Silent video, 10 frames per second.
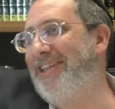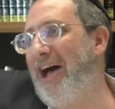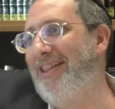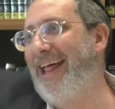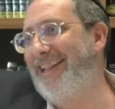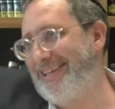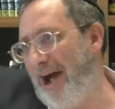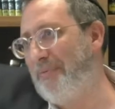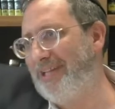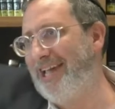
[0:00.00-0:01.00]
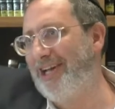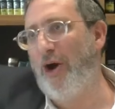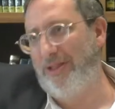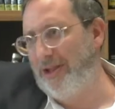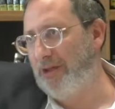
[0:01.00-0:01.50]
a couple days
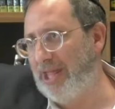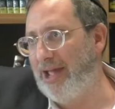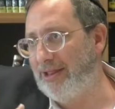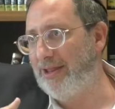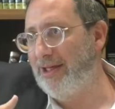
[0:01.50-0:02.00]
ago still stays.